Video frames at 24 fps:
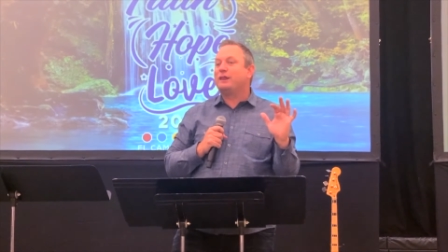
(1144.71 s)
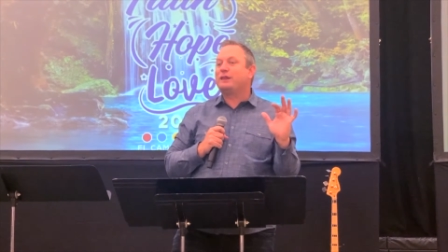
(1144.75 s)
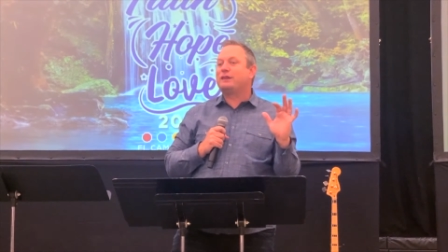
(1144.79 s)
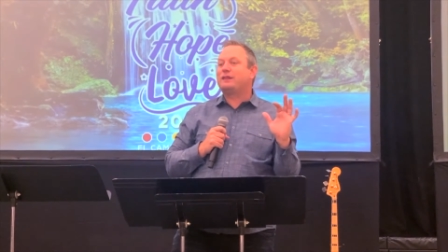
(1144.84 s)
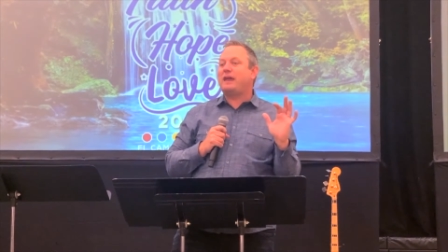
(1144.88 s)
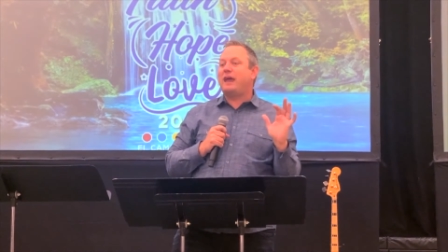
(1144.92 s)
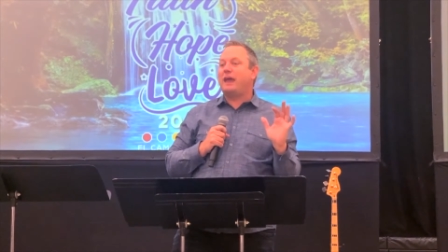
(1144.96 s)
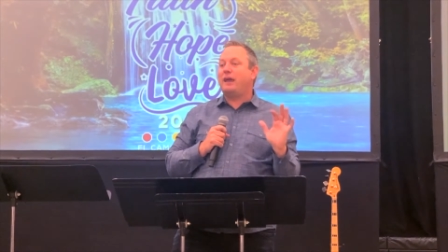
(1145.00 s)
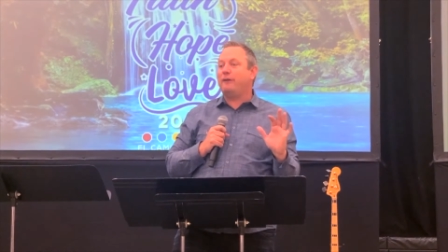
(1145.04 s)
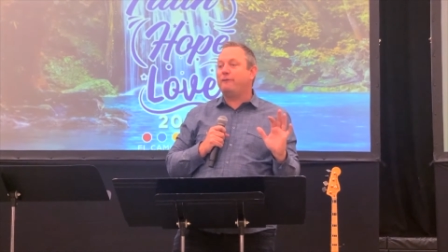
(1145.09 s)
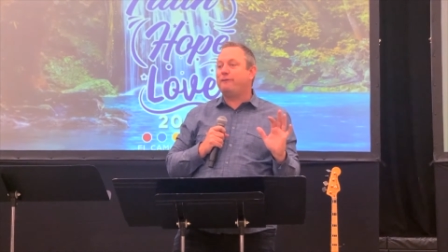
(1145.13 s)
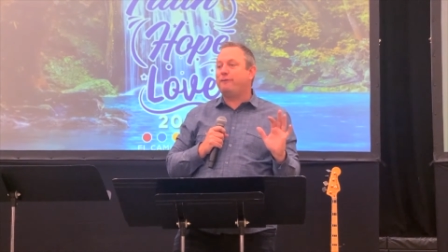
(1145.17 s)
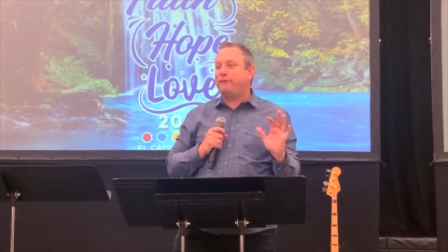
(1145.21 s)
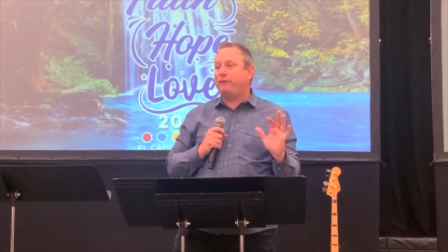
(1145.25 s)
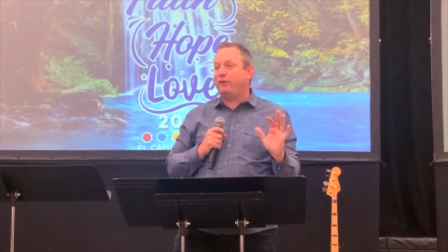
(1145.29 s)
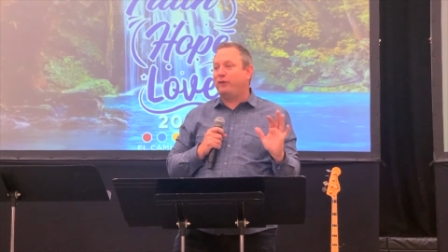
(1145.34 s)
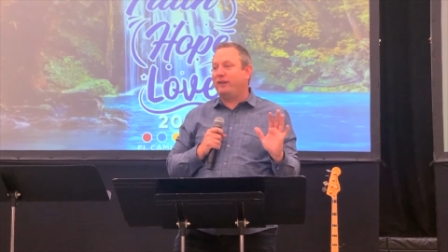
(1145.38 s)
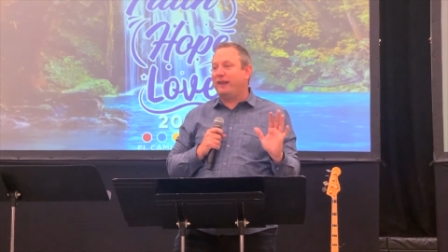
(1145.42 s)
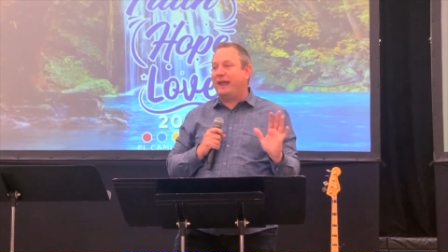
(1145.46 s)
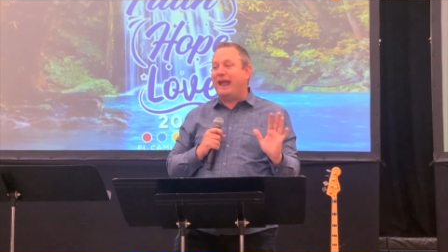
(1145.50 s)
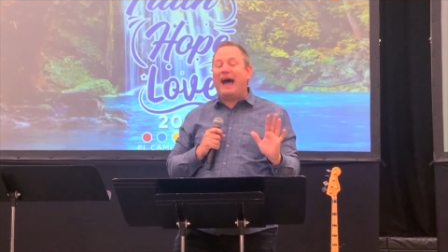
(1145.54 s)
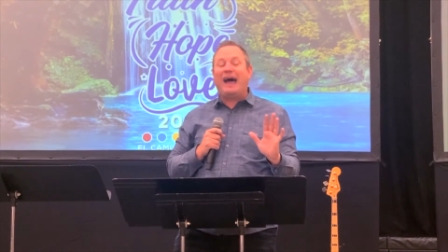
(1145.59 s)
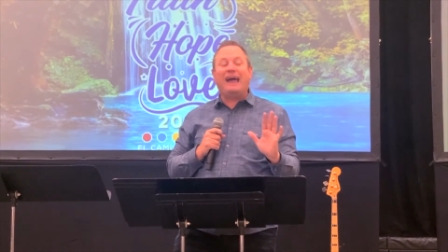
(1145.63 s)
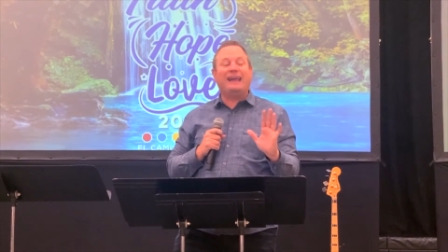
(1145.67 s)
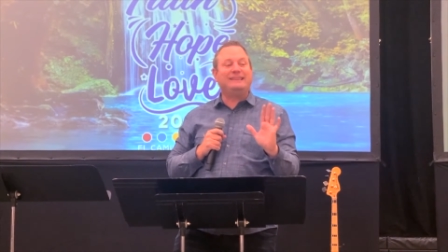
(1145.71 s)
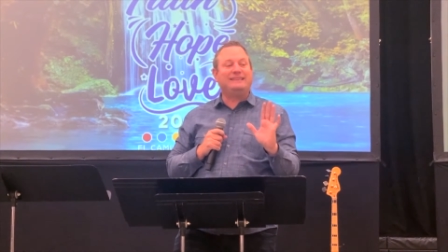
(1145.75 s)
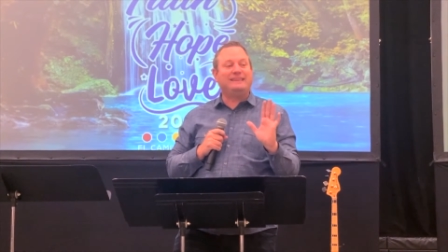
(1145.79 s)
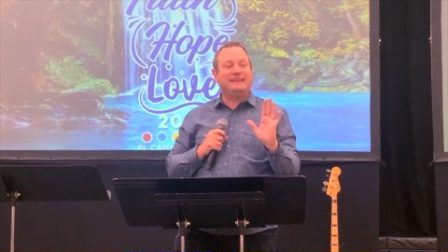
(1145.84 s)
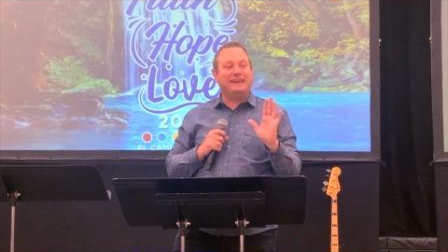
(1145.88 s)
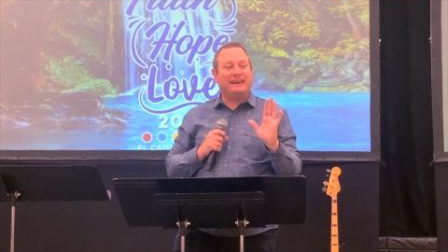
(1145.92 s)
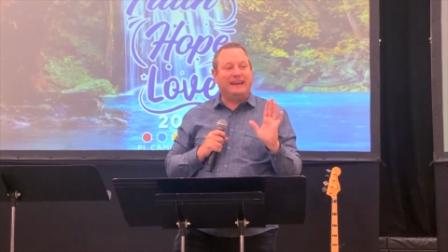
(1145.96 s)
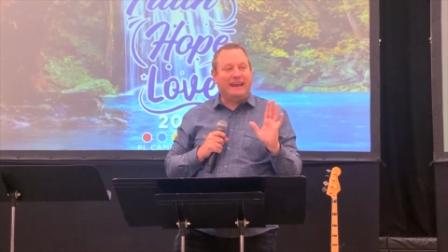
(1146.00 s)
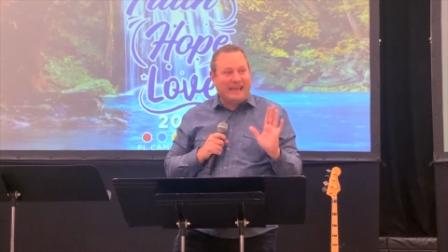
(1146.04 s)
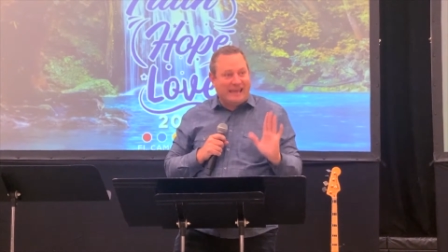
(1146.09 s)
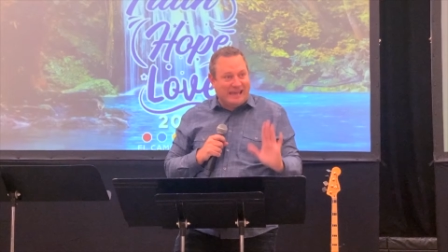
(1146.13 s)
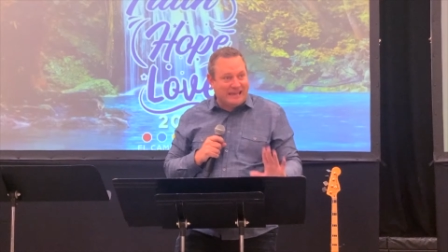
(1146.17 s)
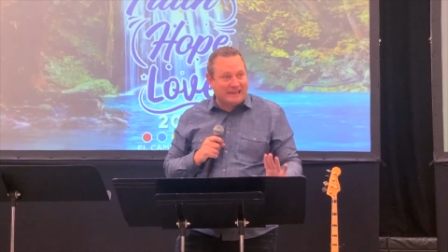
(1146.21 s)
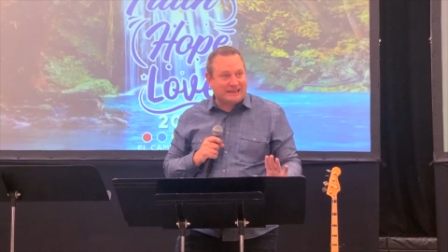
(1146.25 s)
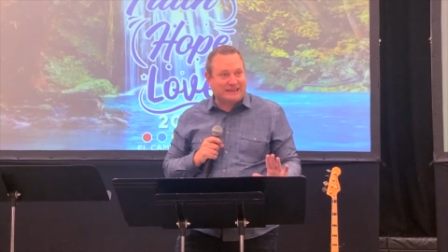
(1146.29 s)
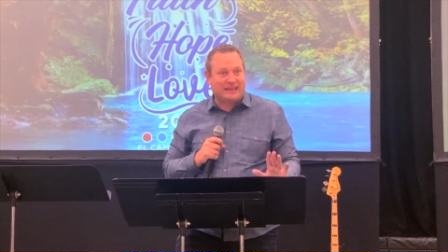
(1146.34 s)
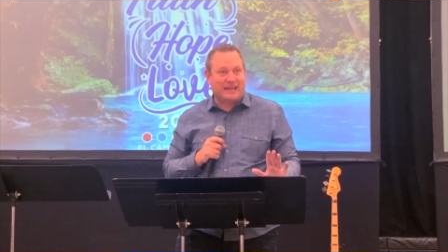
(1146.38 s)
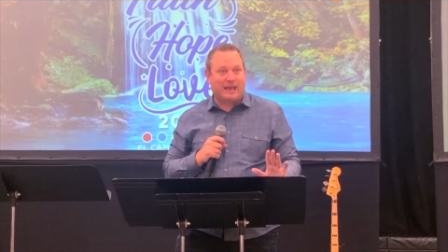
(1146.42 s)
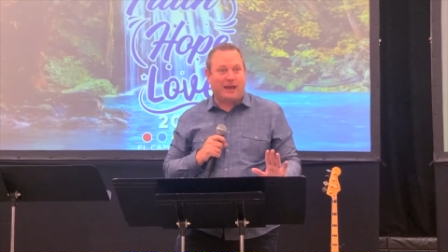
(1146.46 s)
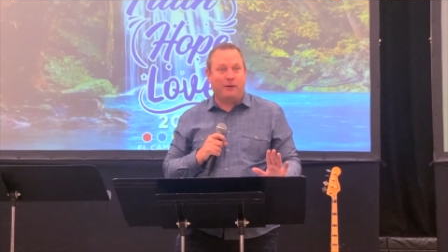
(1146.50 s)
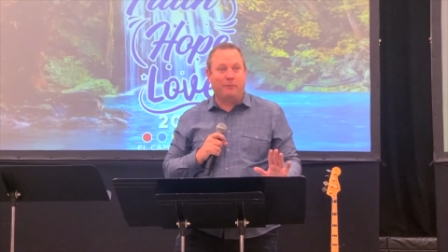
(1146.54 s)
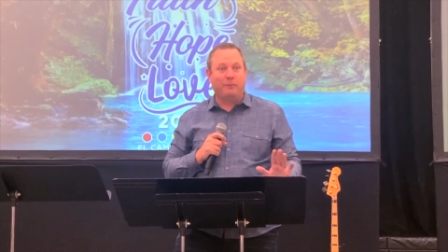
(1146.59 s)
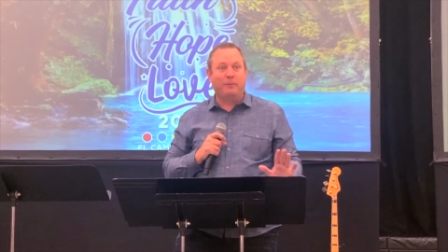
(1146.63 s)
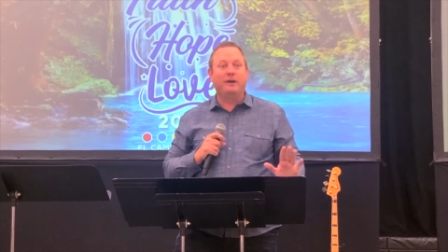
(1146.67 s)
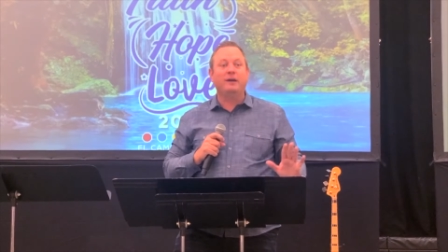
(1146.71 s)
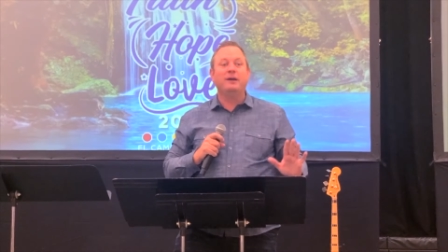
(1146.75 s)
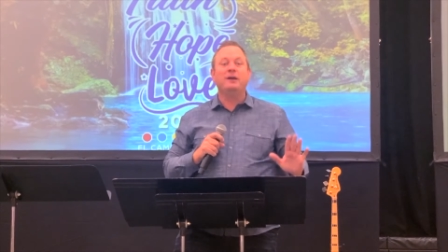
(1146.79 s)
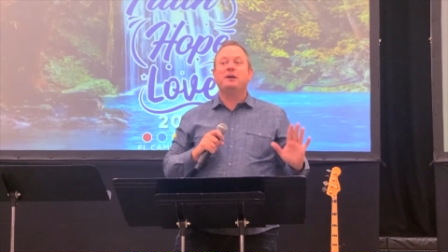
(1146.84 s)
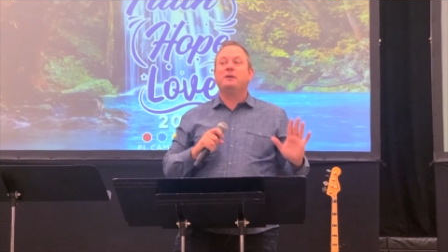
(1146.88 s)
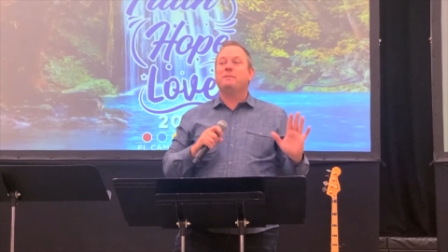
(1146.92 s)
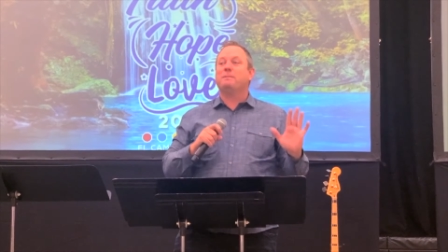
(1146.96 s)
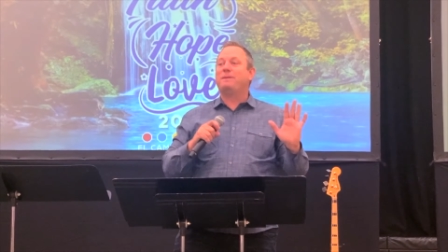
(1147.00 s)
Thankfully, I did hit them,